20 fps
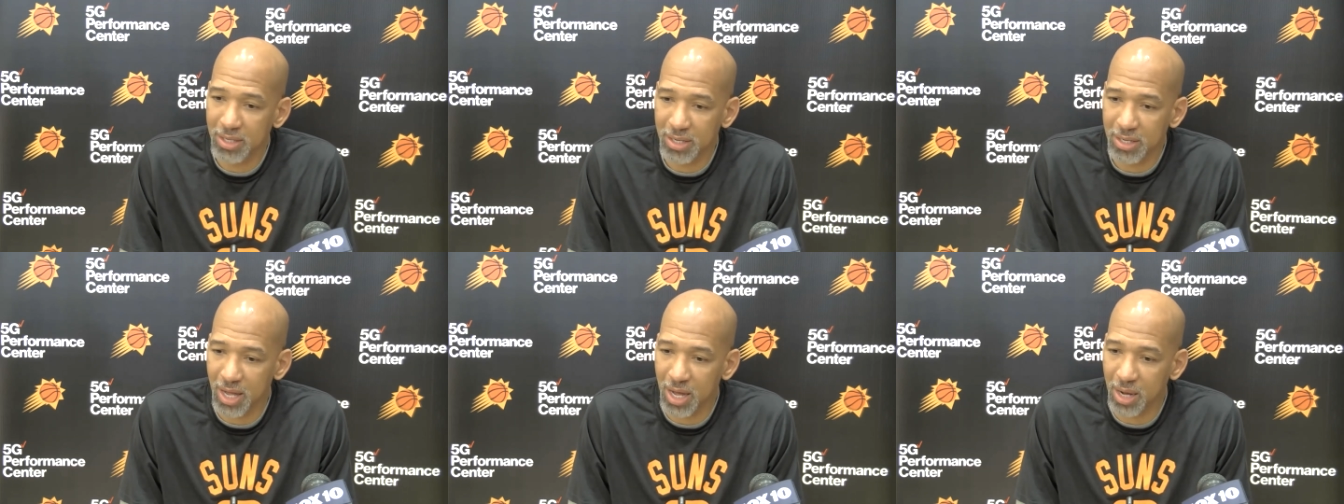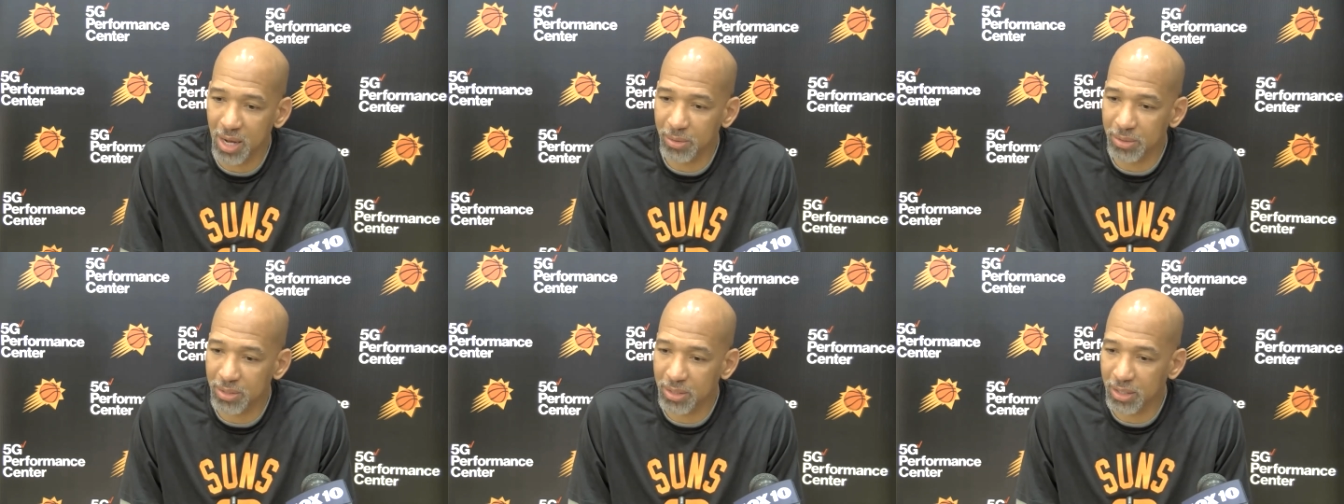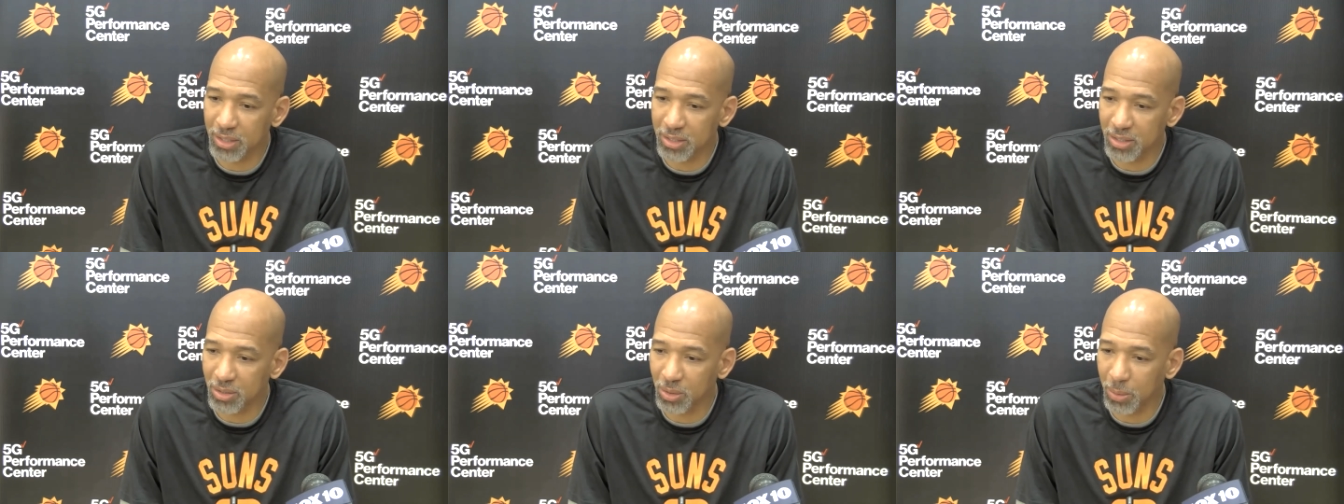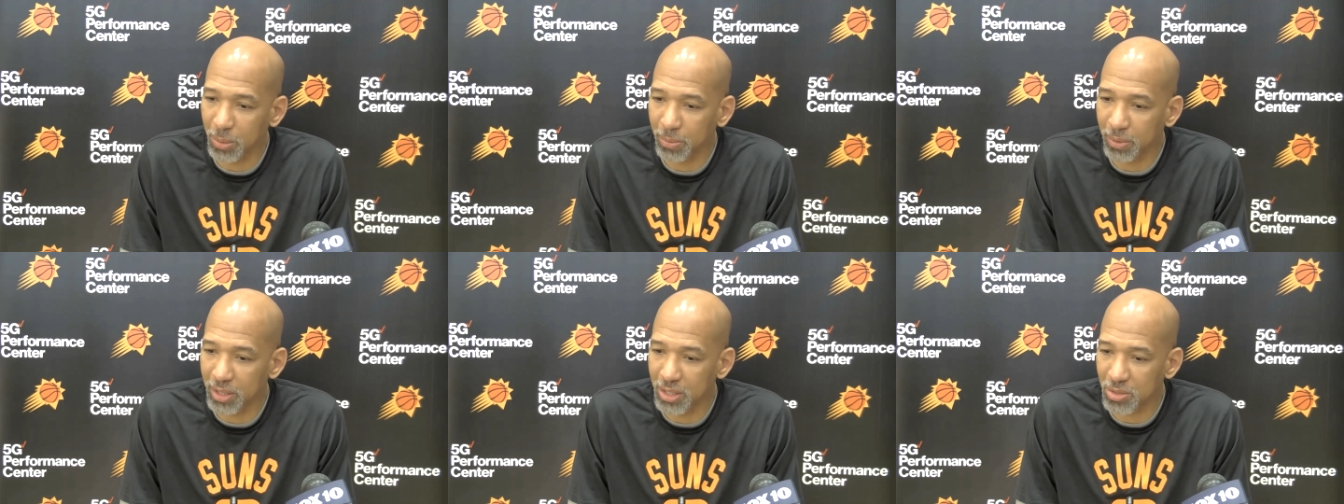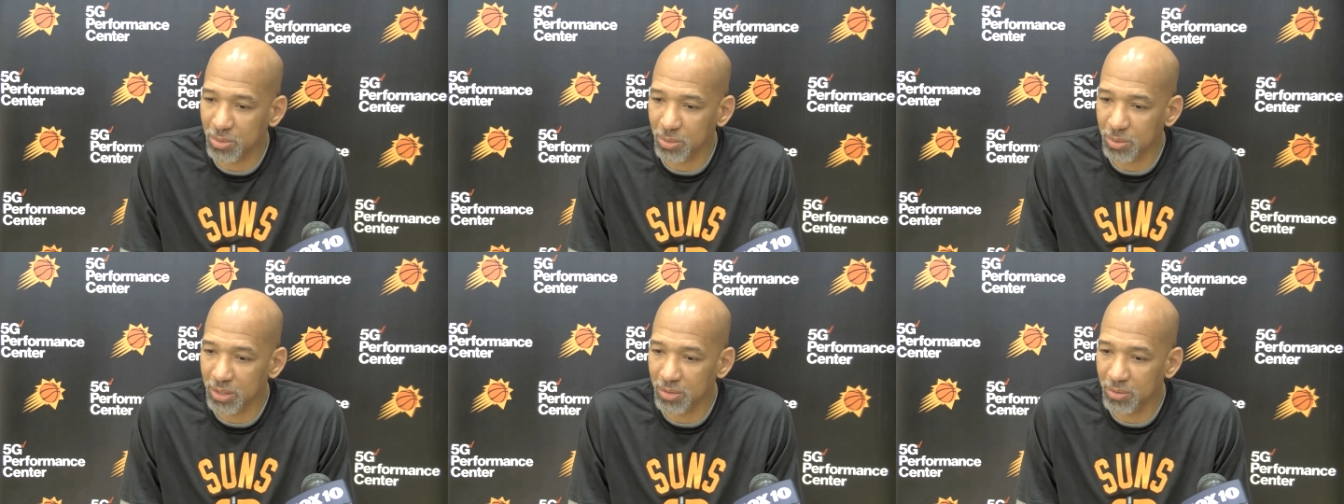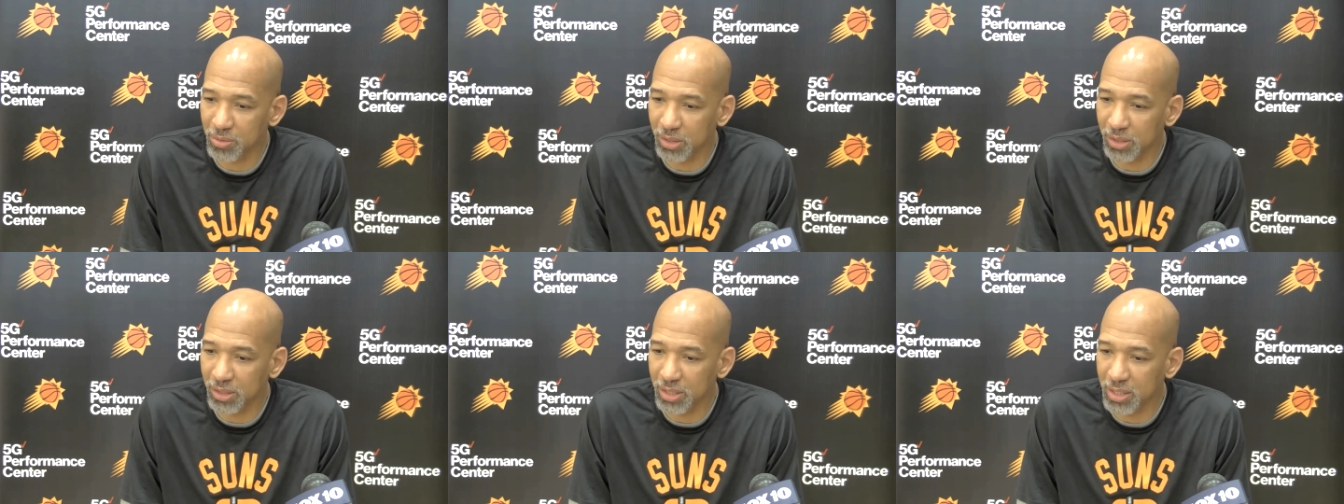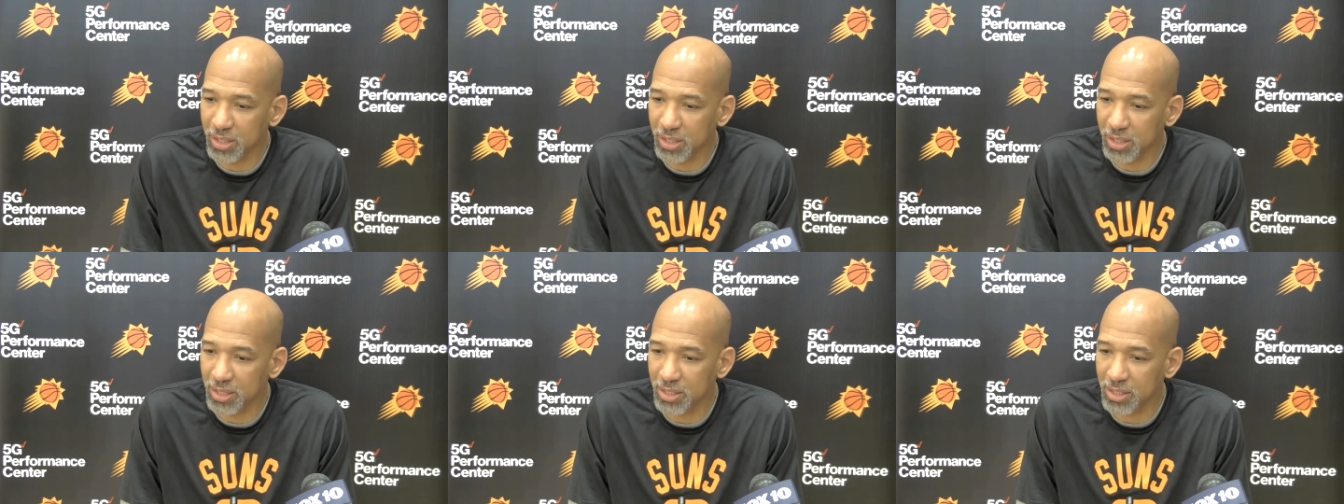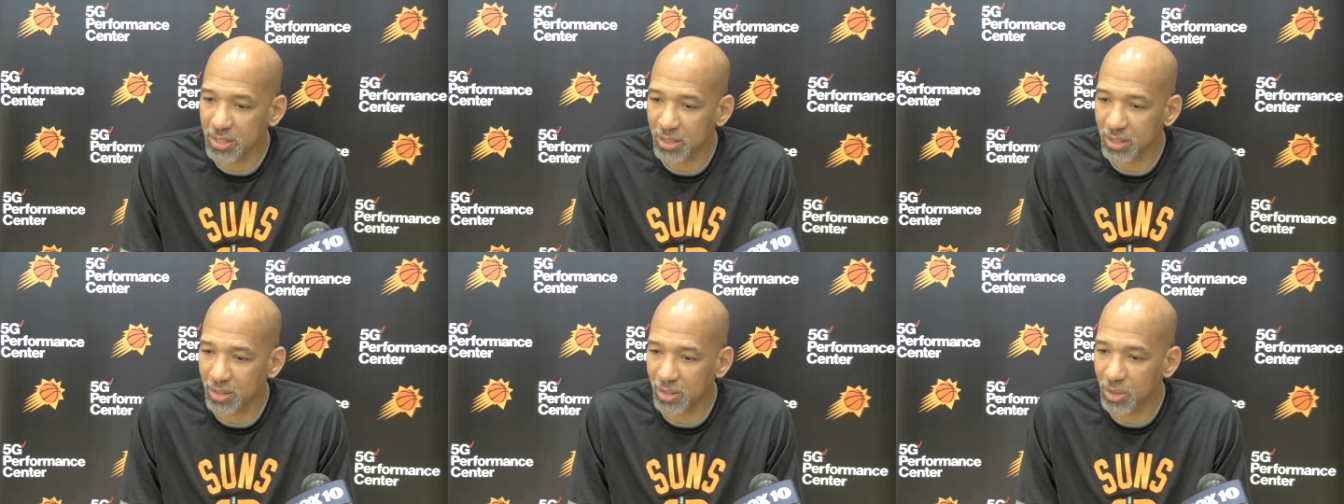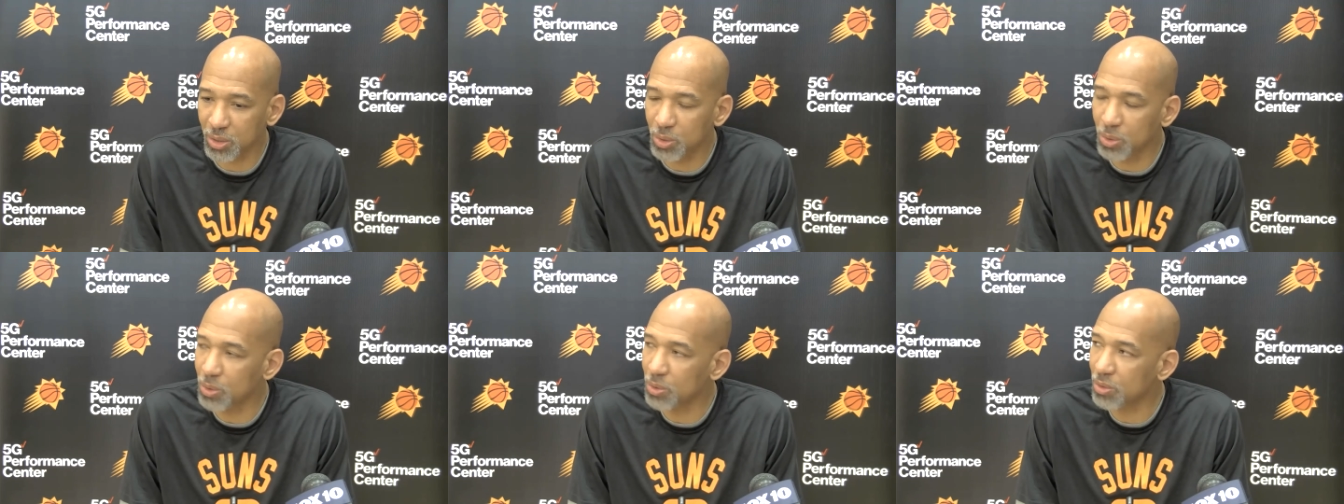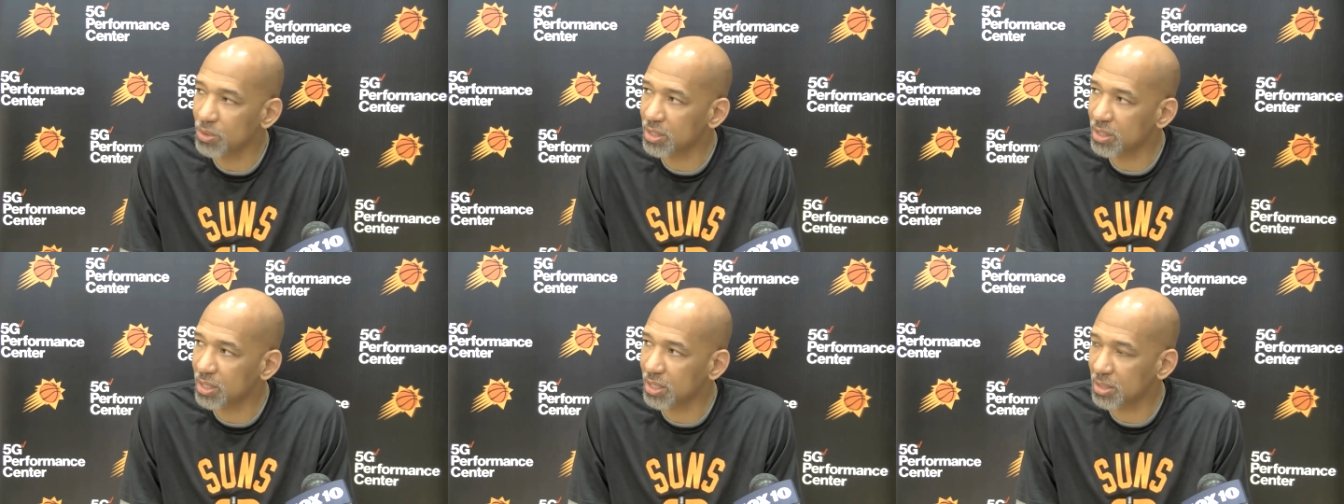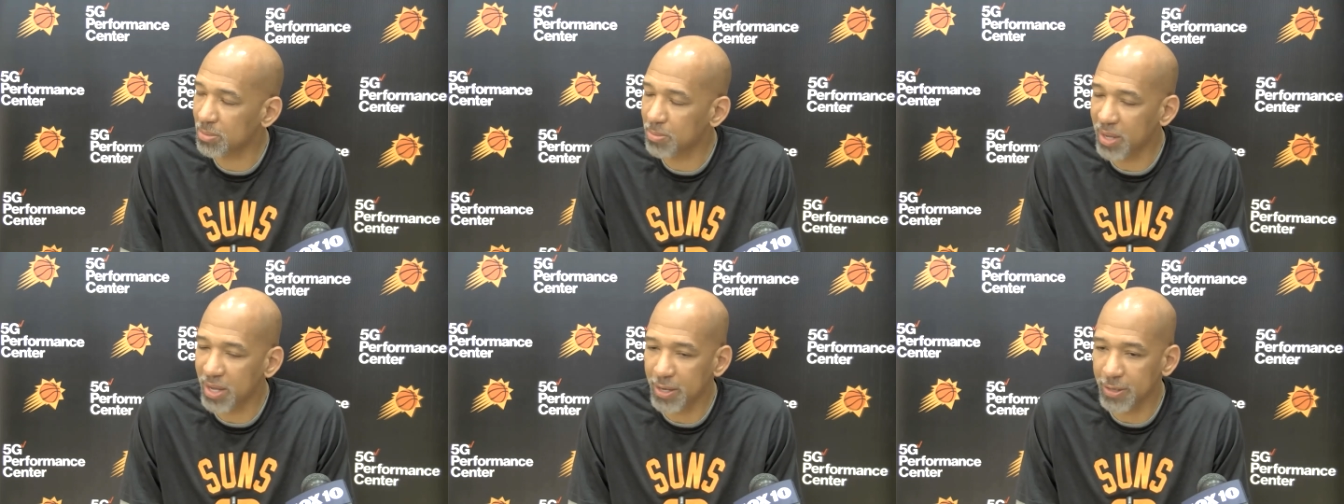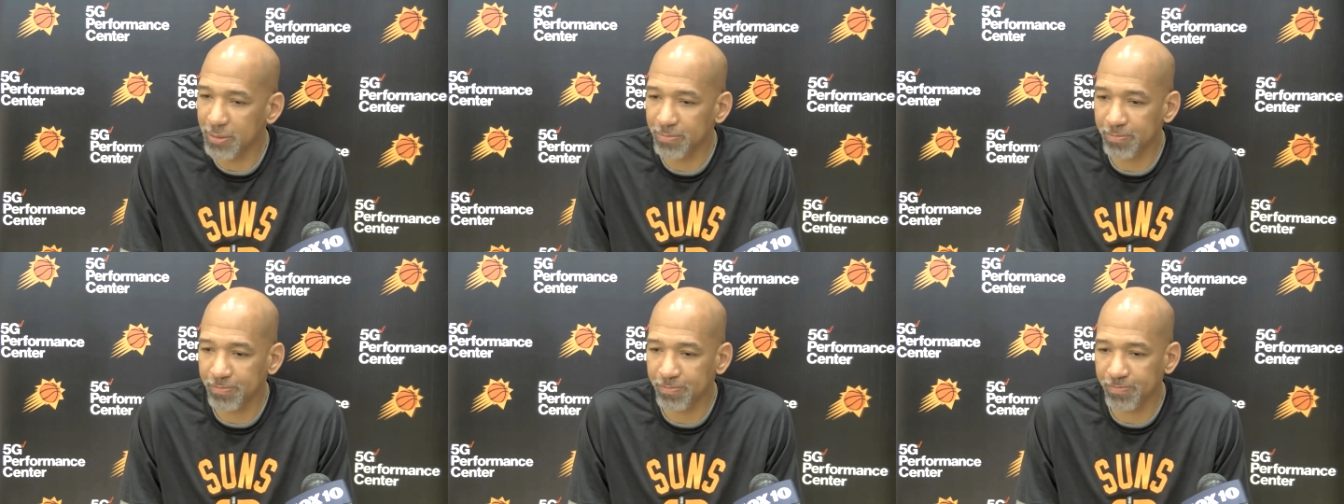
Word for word: now it's getting to a place where it really is a cool sixth man.